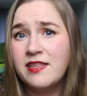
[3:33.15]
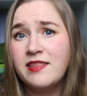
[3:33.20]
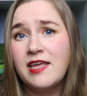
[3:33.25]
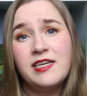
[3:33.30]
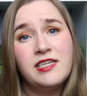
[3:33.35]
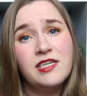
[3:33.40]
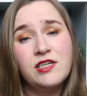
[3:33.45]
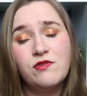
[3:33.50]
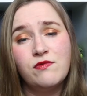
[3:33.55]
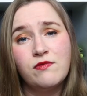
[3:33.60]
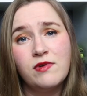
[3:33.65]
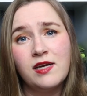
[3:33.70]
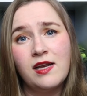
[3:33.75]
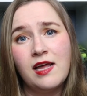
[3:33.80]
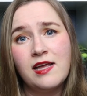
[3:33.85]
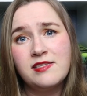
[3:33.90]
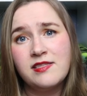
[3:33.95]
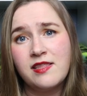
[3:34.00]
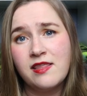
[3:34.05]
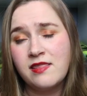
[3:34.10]
They didn't
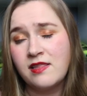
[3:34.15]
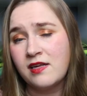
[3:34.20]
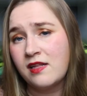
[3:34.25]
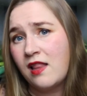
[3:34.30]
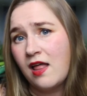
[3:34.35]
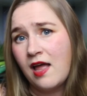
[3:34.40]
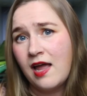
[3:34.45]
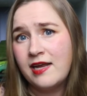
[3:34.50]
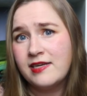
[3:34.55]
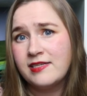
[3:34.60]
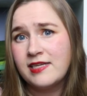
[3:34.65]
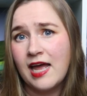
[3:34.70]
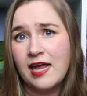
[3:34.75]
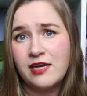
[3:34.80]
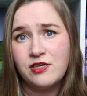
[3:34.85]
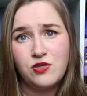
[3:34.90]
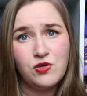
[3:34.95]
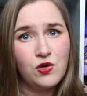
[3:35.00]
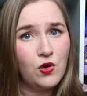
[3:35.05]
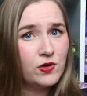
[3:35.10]
realize that the client
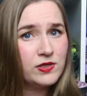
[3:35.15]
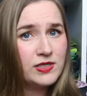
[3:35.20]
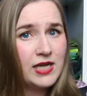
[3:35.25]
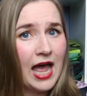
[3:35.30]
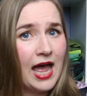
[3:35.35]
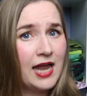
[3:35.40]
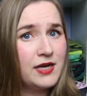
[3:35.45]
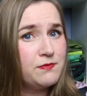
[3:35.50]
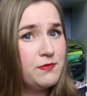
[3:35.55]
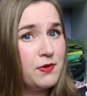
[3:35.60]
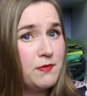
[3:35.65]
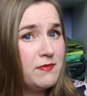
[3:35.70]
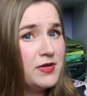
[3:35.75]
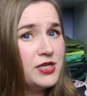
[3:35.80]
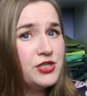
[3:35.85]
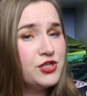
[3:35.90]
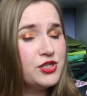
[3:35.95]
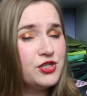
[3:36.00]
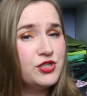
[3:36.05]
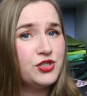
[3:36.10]
had not had
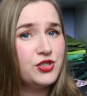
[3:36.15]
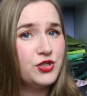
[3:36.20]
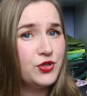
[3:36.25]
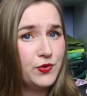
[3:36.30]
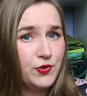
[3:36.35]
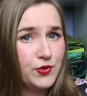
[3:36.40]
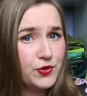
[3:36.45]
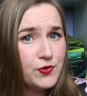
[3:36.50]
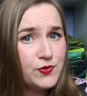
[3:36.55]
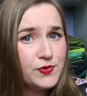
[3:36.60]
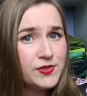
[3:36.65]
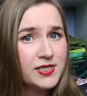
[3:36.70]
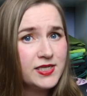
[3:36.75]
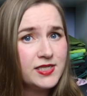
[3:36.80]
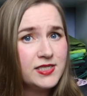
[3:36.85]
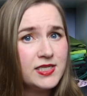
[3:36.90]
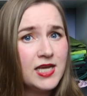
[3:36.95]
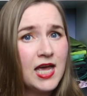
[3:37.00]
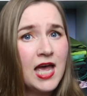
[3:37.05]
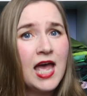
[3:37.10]
permission to use
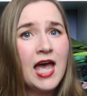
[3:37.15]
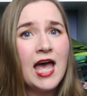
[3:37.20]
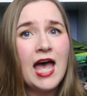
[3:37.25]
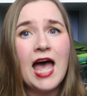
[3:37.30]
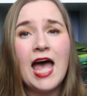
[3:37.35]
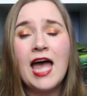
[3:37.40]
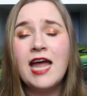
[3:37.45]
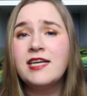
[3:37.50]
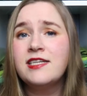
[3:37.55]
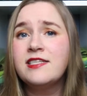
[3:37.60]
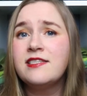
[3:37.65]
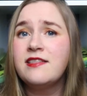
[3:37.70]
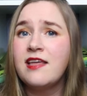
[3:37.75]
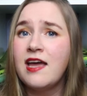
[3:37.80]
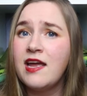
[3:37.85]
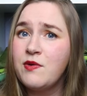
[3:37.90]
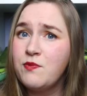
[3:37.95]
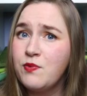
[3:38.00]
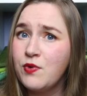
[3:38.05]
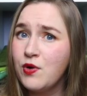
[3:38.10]
it, and
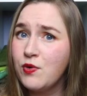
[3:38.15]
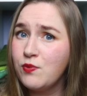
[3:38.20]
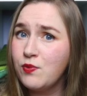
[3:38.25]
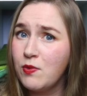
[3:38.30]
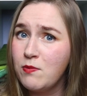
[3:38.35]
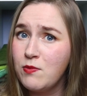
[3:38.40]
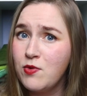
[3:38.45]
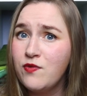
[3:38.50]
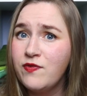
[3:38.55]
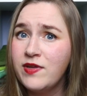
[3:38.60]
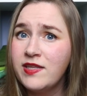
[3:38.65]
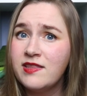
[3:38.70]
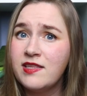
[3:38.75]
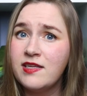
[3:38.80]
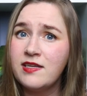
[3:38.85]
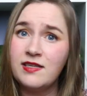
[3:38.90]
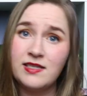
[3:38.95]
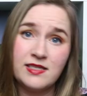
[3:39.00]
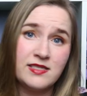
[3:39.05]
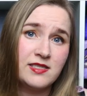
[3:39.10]
they were removing
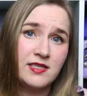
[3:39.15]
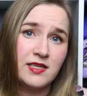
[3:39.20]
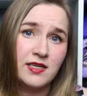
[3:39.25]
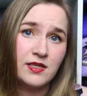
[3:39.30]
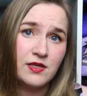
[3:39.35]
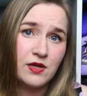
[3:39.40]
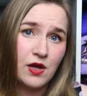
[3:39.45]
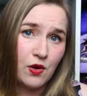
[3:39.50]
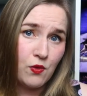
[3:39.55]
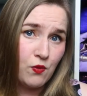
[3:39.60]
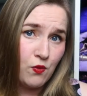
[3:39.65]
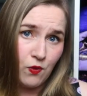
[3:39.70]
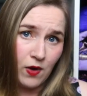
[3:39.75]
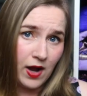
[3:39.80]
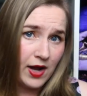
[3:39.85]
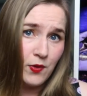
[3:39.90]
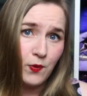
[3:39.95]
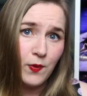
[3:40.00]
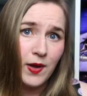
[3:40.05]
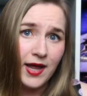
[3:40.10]
the listing
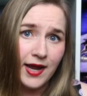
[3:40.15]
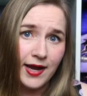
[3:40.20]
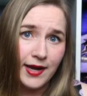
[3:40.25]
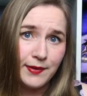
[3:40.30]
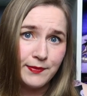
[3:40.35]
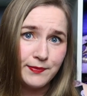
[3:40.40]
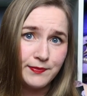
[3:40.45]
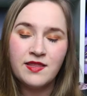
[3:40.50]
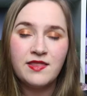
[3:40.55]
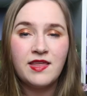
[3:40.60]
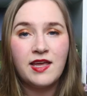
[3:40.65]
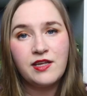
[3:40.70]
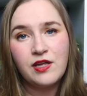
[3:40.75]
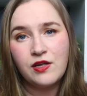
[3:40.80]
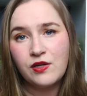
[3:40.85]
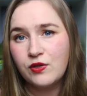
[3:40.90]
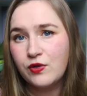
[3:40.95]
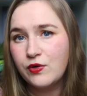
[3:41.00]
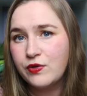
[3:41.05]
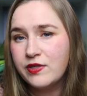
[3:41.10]
right away. They
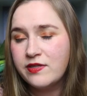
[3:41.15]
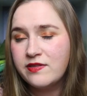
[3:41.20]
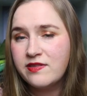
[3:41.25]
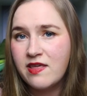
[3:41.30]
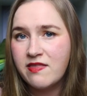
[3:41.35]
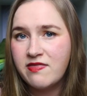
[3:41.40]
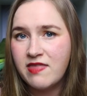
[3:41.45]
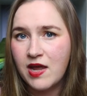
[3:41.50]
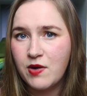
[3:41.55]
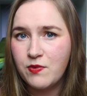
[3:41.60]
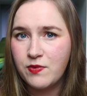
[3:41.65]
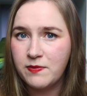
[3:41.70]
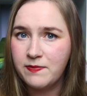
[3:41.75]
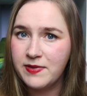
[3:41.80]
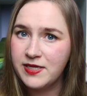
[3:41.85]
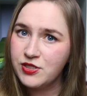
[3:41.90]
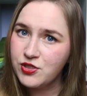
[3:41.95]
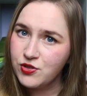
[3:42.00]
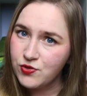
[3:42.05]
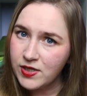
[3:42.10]
concluded that they would
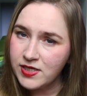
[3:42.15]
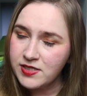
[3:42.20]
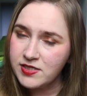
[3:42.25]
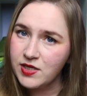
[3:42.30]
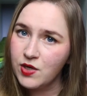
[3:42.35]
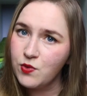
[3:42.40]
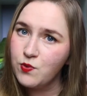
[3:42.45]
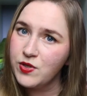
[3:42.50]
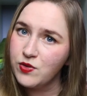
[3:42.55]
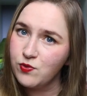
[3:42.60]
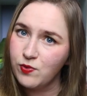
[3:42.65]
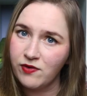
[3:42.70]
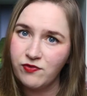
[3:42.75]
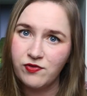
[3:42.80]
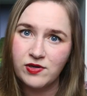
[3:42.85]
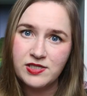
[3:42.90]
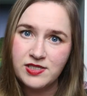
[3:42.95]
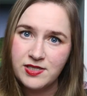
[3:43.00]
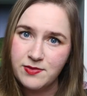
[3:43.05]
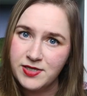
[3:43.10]
be stricter with
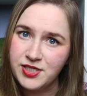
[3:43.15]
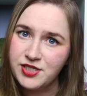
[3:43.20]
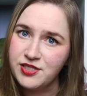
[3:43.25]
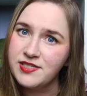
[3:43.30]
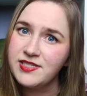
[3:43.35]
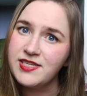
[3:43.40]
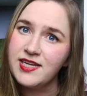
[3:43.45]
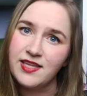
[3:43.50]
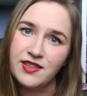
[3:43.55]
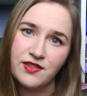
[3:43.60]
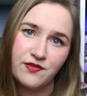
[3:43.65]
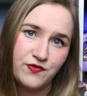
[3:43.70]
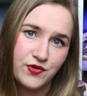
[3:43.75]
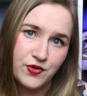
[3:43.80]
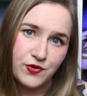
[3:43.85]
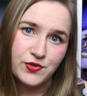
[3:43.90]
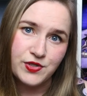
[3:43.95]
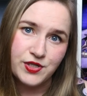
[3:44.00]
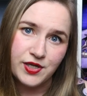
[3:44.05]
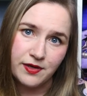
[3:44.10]
reference images in the
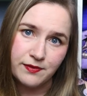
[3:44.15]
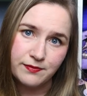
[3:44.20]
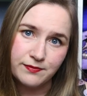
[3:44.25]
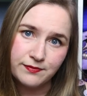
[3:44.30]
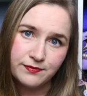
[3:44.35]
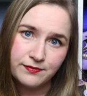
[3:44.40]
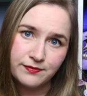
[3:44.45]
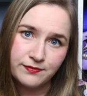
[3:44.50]
future.